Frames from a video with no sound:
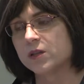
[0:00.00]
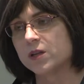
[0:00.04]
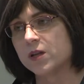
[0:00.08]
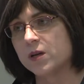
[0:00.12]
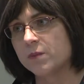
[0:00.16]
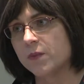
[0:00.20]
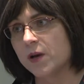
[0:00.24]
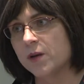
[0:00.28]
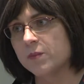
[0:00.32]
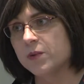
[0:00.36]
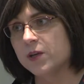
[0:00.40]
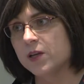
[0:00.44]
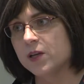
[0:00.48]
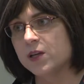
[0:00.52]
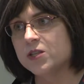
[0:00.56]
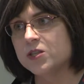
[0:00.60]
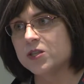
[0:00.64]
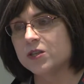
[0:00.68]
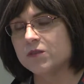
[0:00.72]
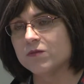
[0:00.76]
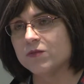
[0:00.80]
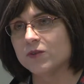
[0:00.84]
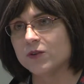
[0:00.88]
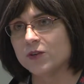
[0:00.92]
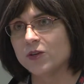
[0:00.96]
and it might be easy
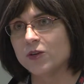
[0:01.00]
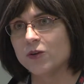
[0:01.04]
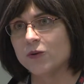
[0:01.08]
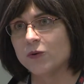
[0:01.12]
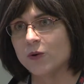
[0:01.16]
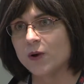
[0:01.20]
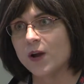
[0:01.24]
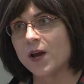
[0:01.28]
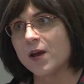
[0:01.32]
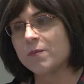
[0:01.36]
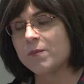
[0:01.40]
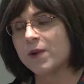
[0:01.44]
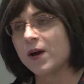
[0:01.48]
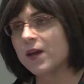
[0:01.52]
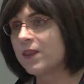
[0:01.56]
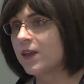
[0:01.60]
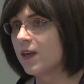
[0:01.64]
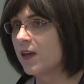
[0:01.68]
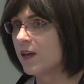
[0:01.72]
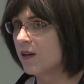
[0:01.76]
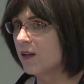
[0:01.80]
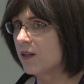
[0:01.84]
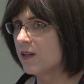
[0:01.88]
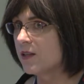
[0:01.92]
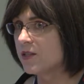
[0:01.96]
for you. And by the
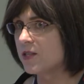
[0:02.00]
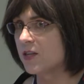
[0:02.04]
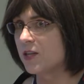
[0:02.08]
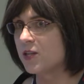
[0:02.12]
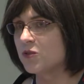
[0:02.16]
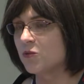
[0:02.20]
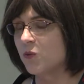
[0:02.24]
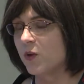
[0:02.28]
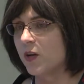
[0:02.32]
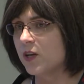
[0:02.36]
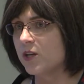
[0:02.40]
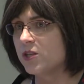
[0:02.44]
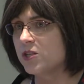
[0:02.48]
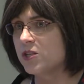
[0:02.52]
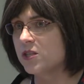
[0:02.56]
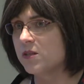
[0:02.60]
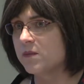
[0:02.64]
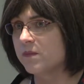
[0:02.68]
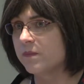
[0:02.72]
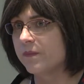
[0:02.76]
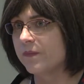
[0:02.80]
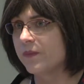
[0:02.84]
end of the 6 weeks,